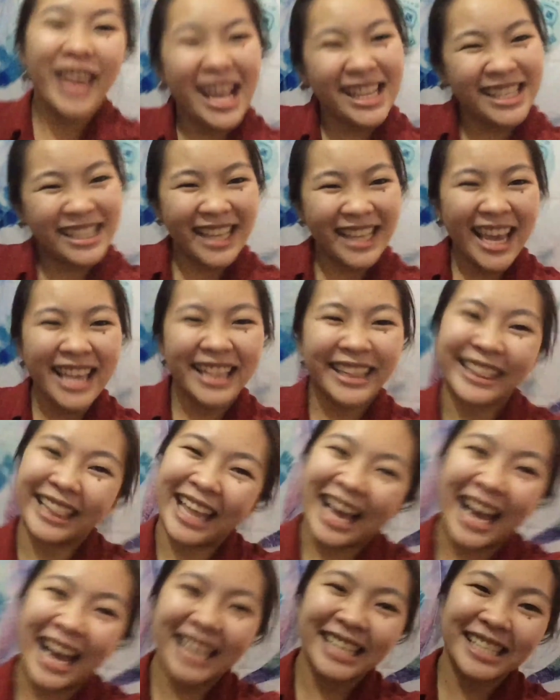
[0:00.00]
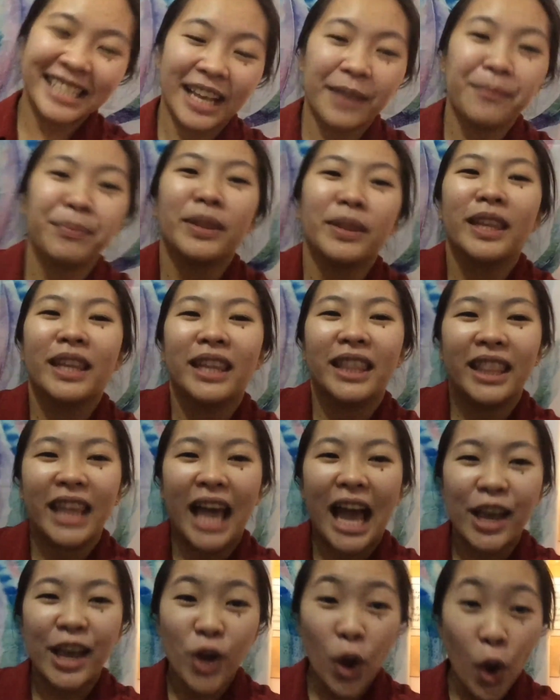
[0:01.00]
So that's it, class.
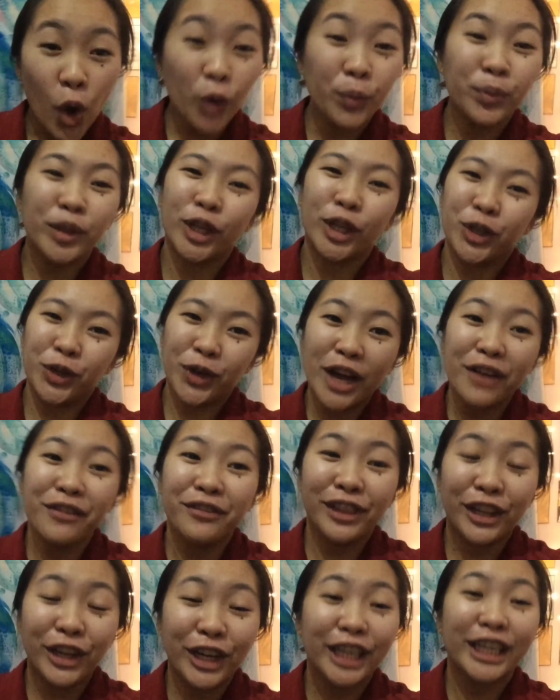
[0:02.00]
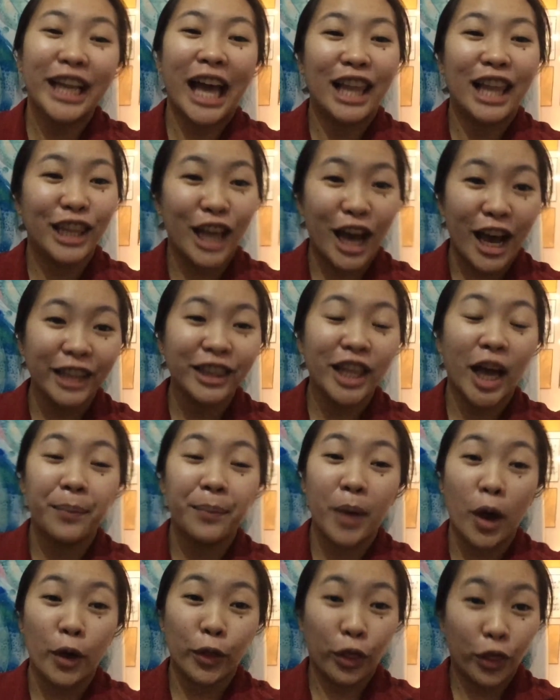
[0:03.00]
I hope that you have learned a
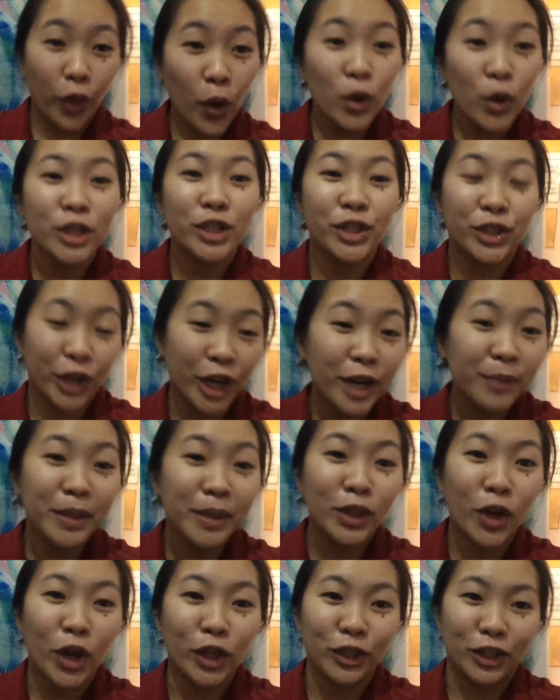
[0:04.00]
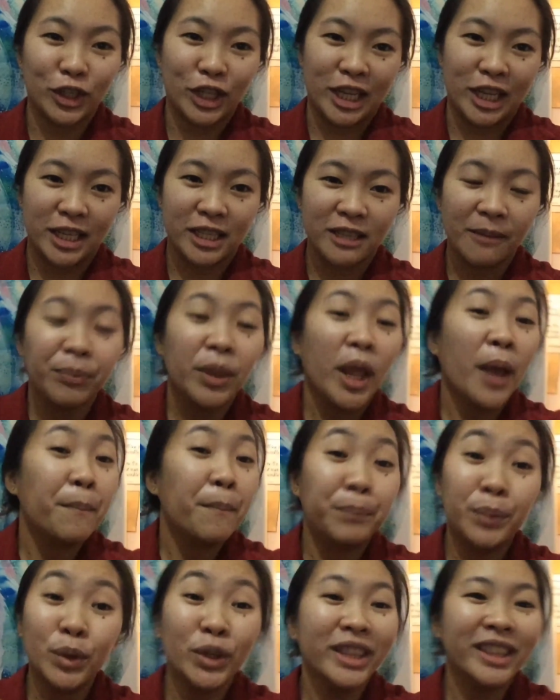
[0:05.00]
lot about those
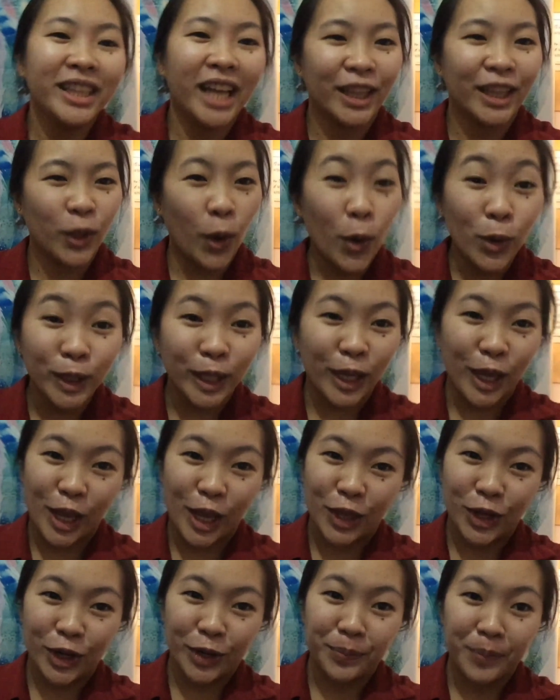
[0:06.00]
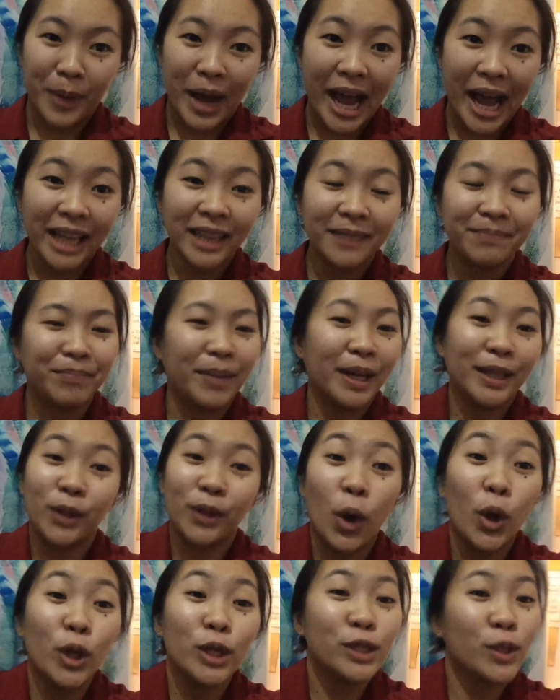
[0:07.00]
terminologies, put not only in your
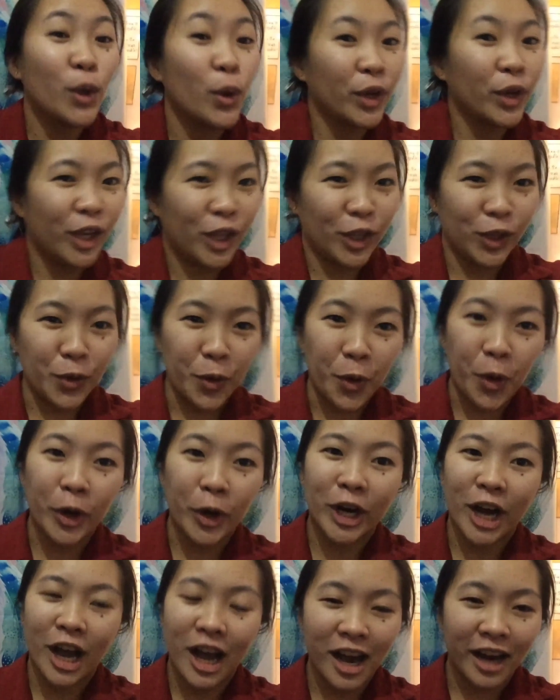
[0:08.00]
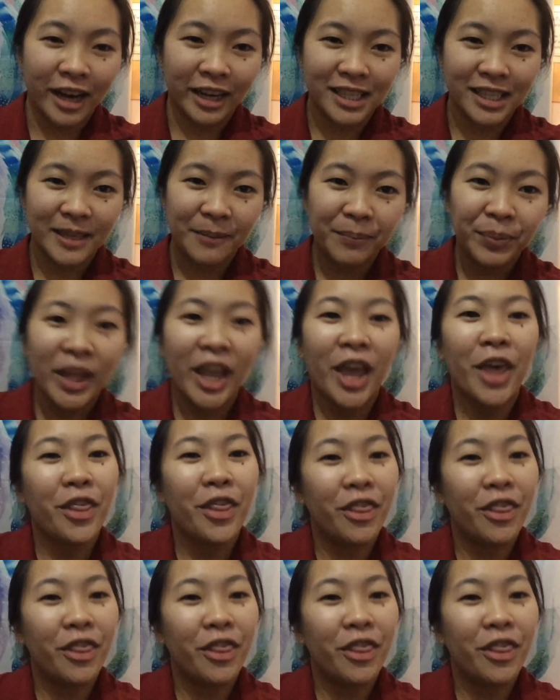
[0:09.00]
mind but also in your heart.